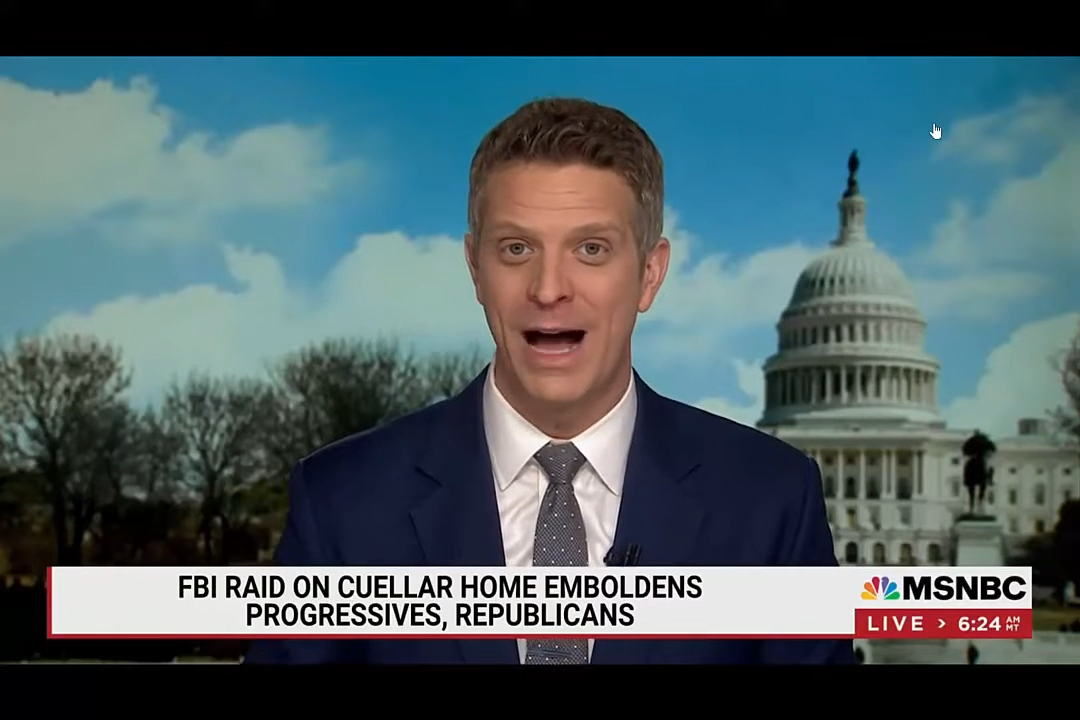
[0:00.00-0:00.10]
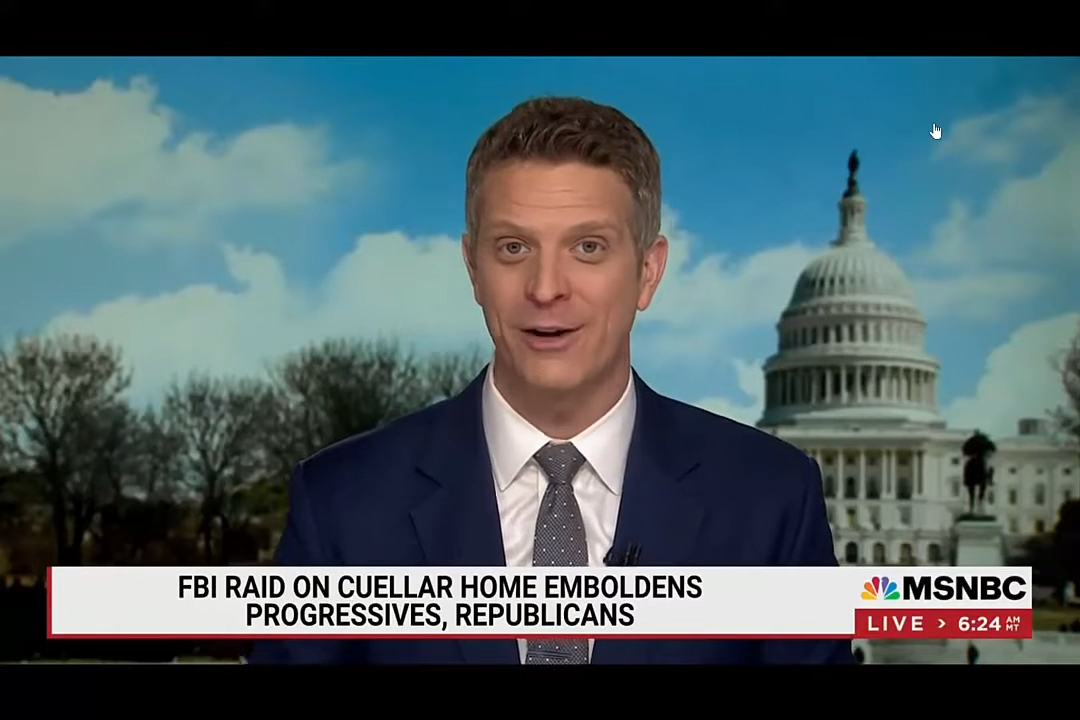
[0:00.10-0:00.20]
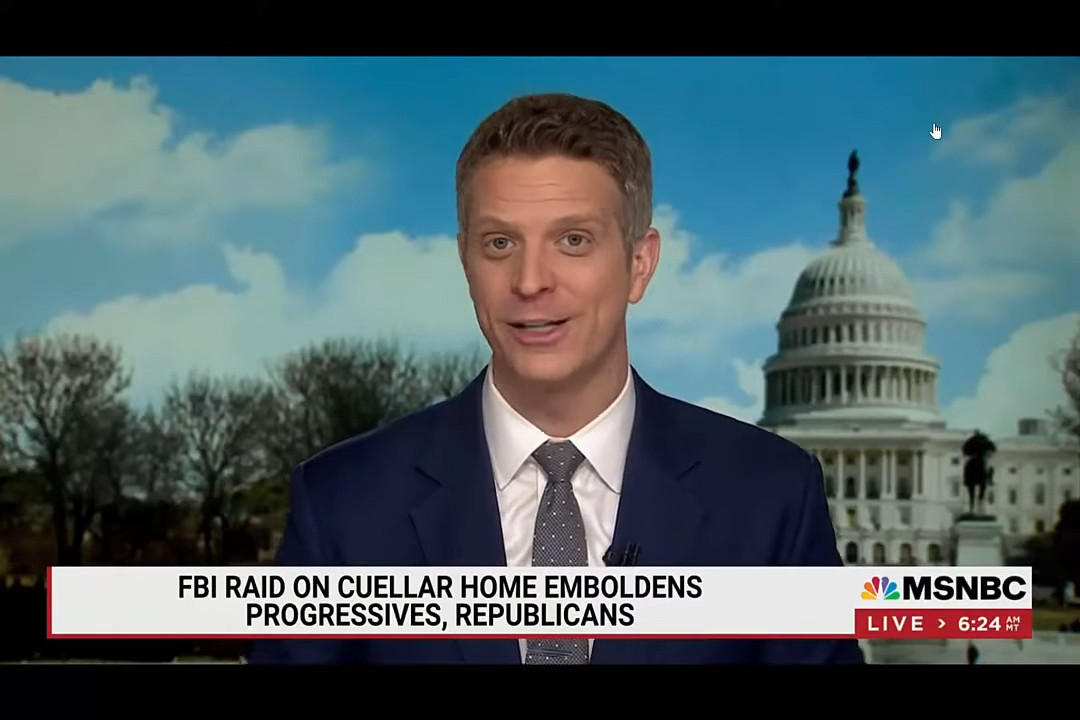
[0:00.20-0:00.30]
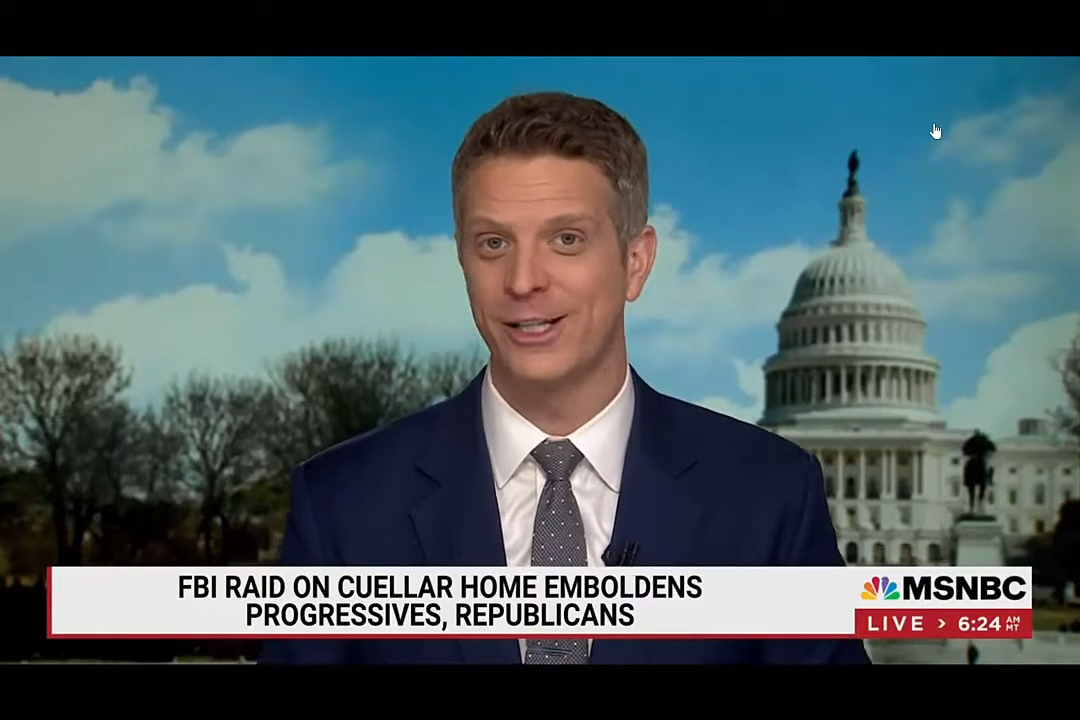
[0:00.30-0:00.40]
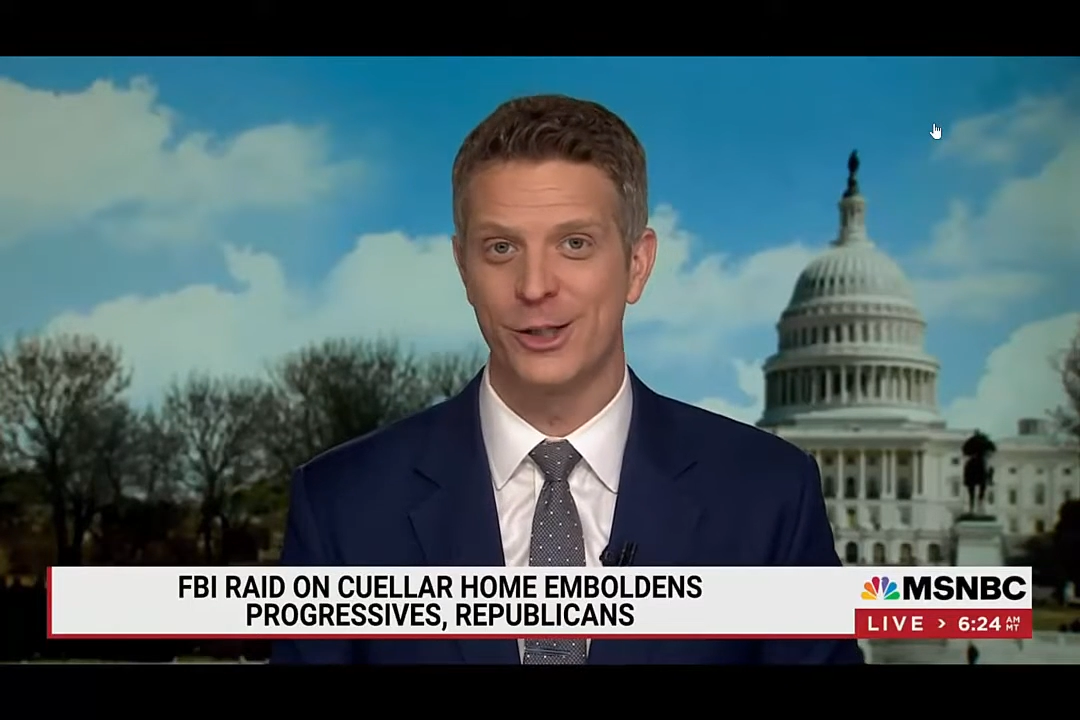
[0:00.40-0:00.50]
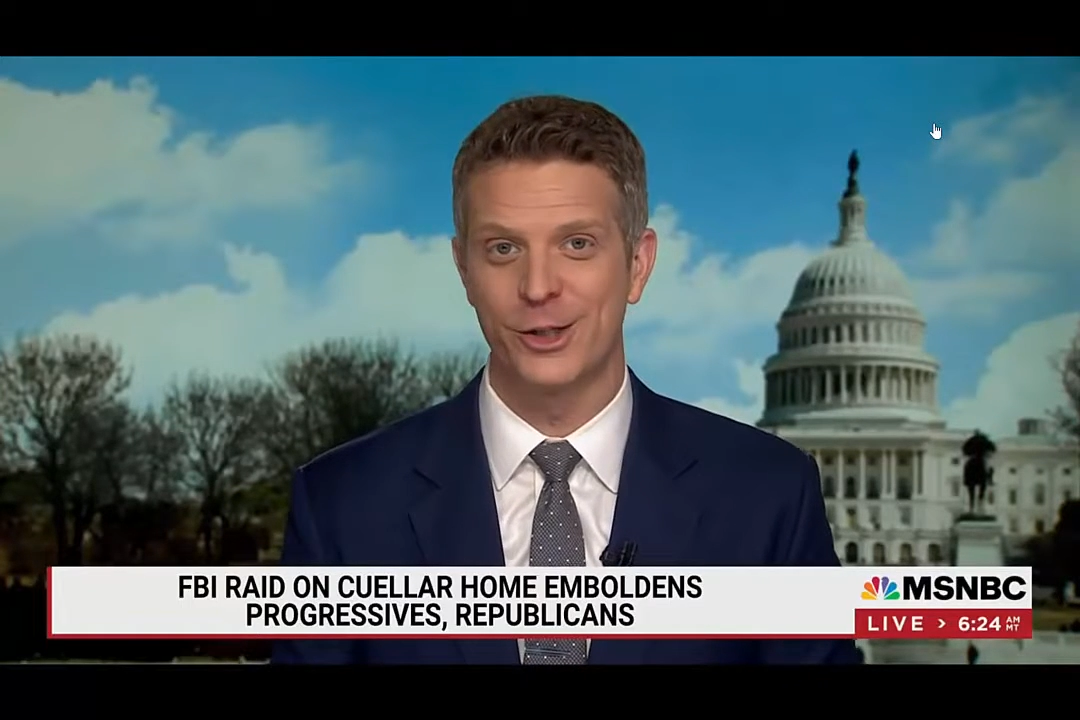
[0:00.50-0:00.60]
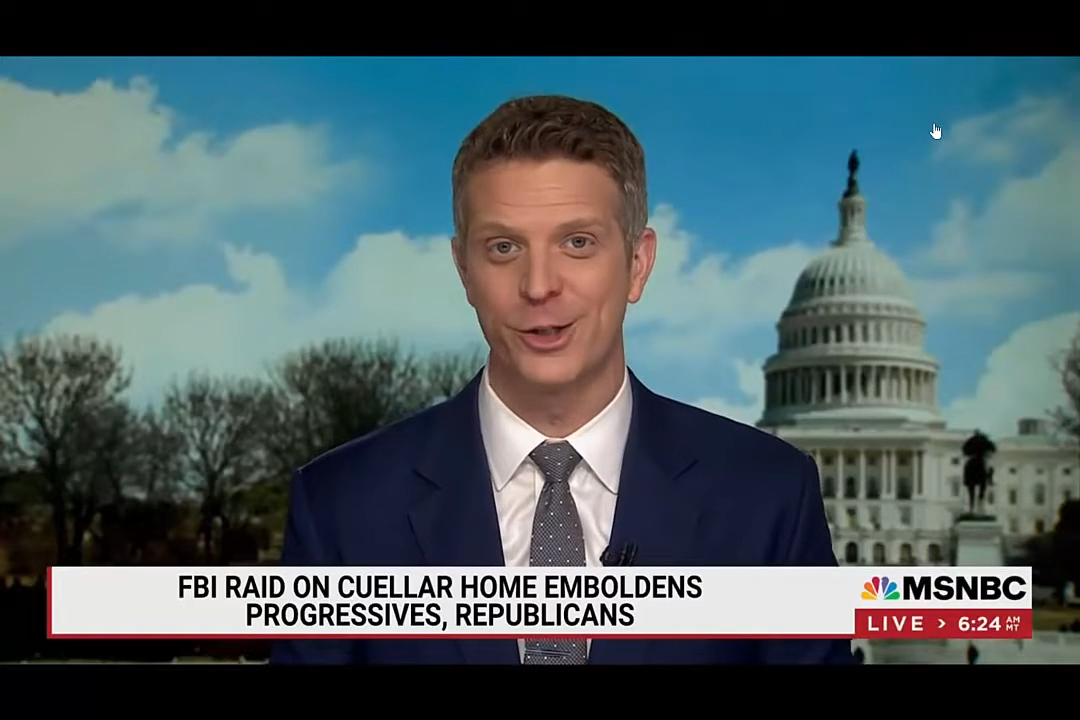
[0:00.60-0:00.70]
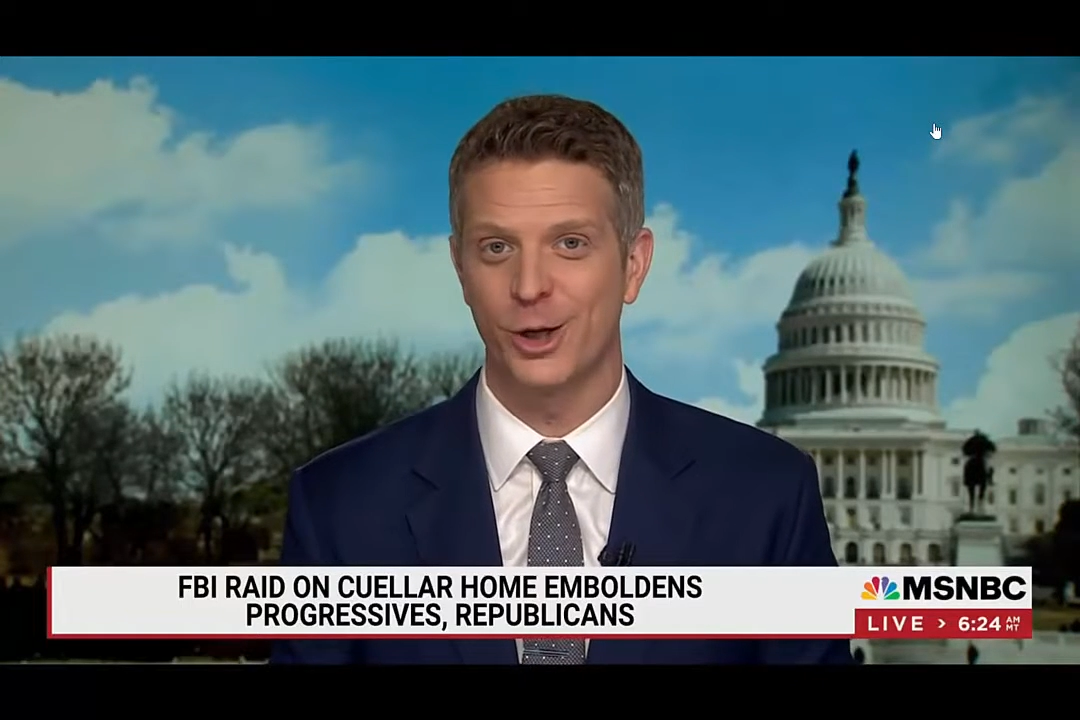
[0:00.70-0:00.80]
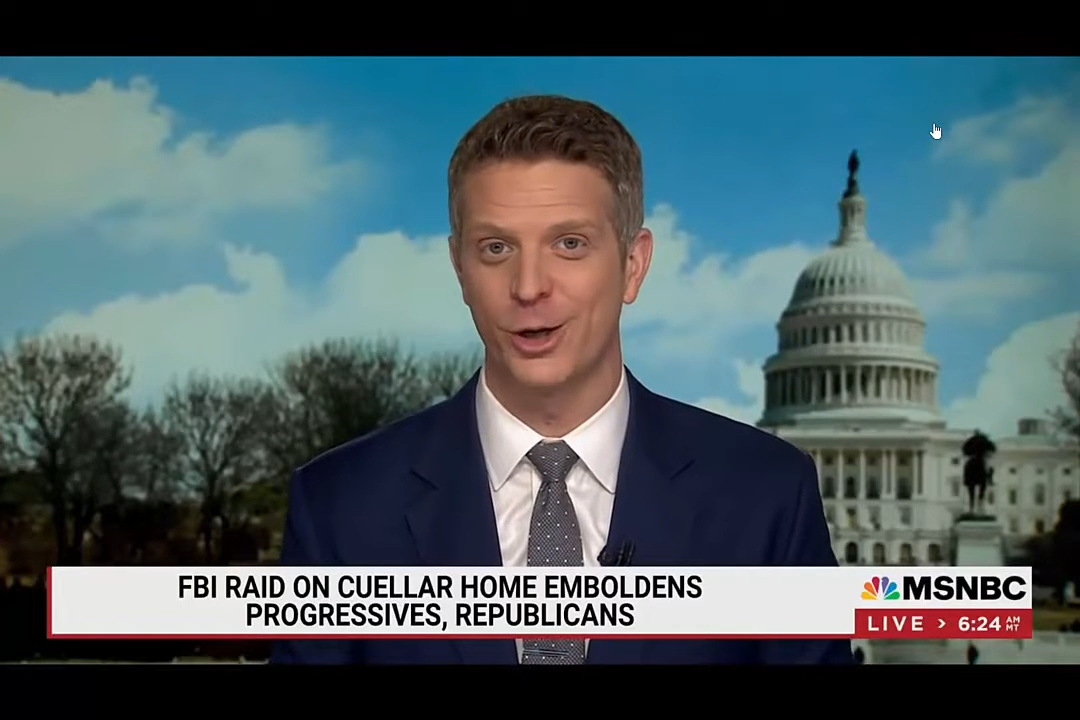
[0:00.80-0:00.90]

conservative